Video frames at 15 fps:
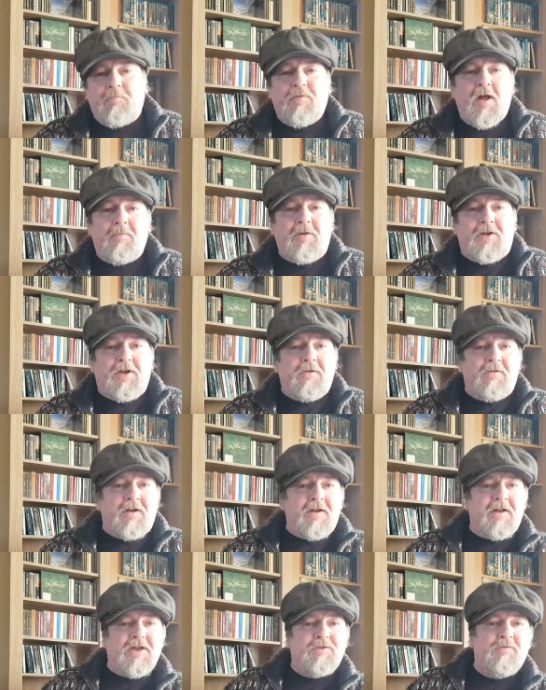probably doing
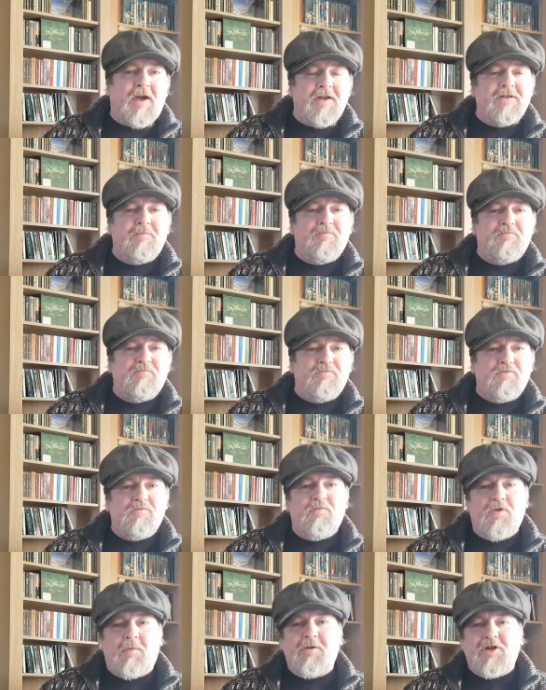it this way to
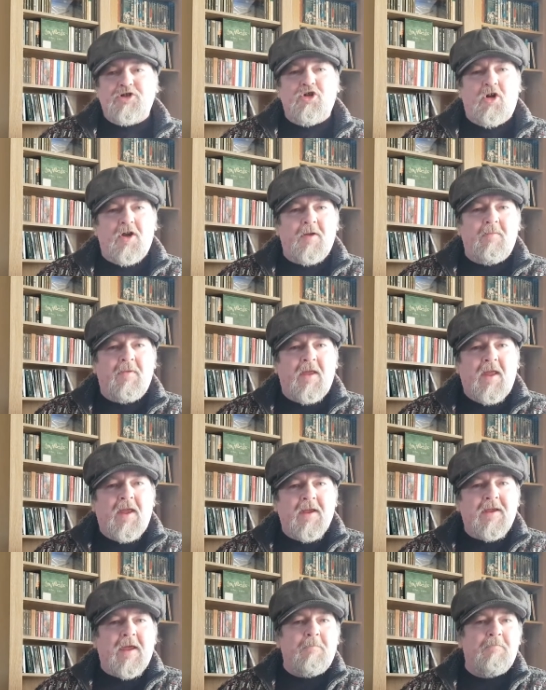probably try and
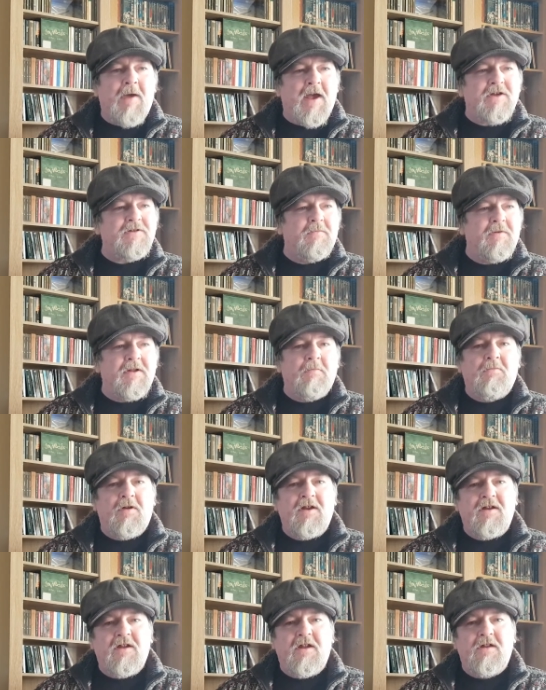get back some of the
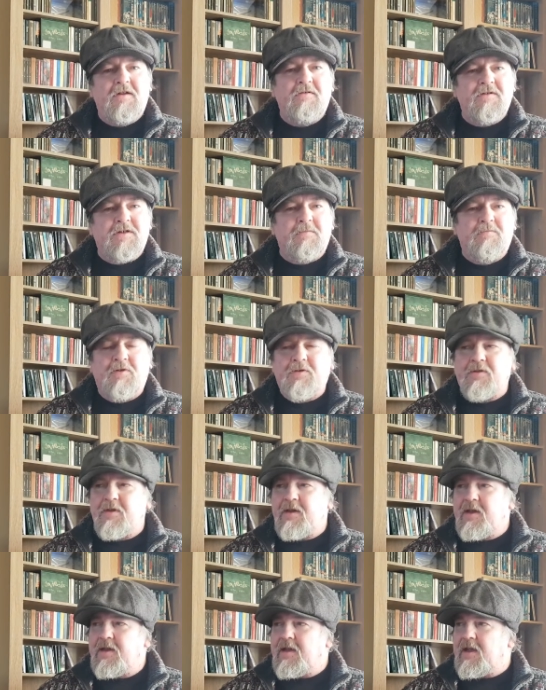money they're losing, but
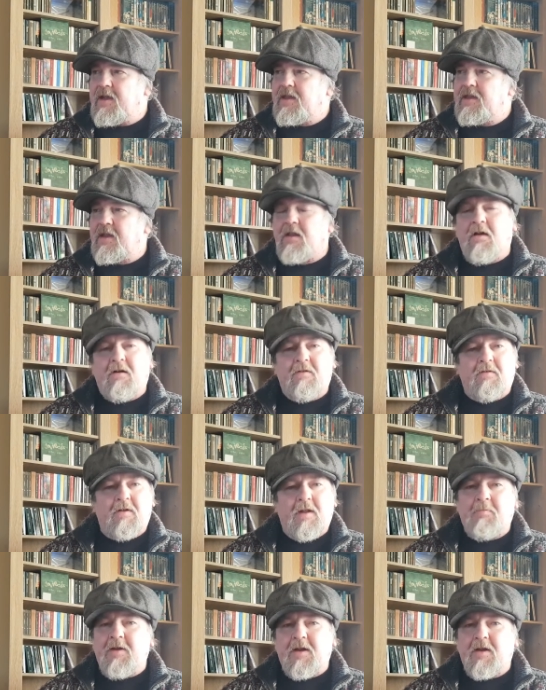in the long
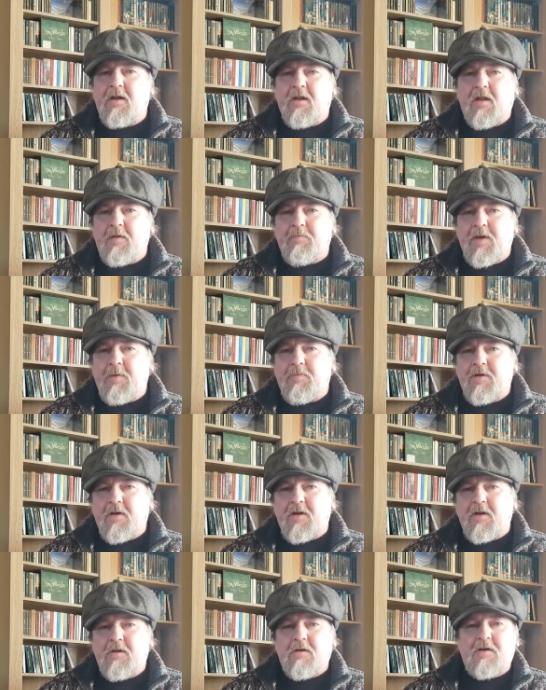run, I mean, a lot of people are
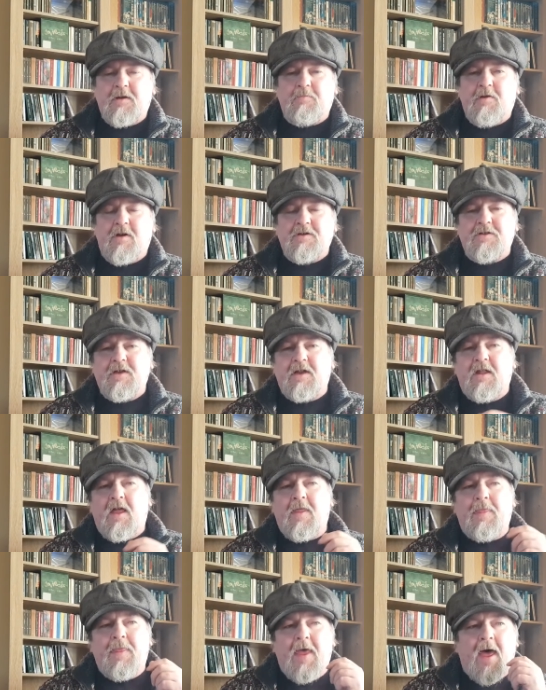going to look at a box set
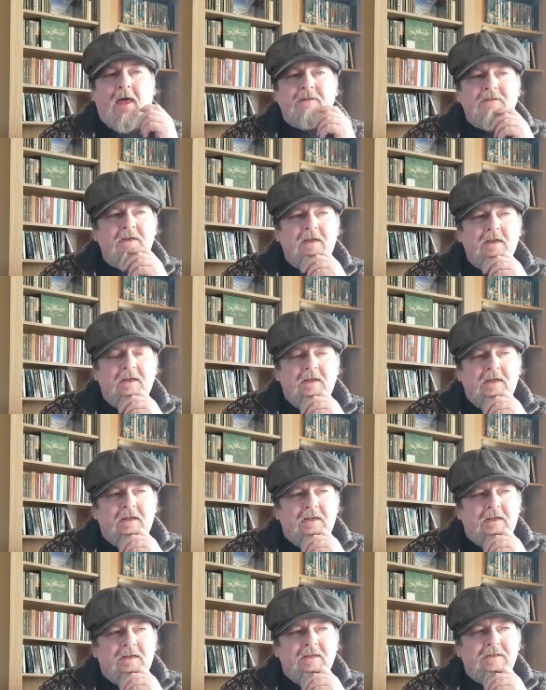like that
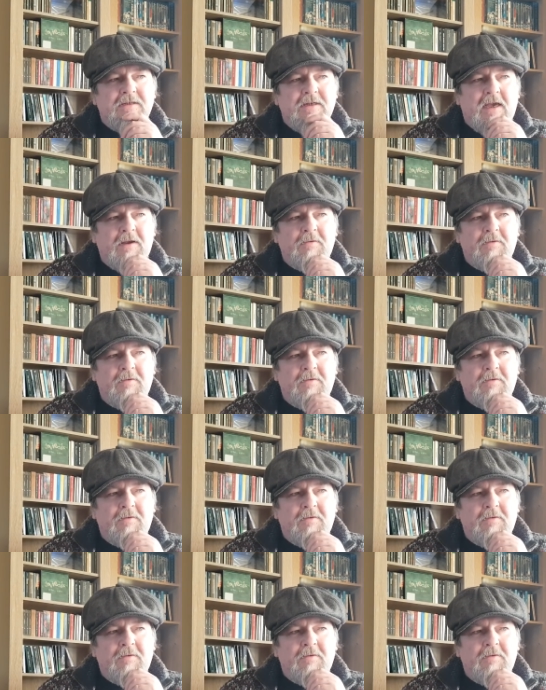and say,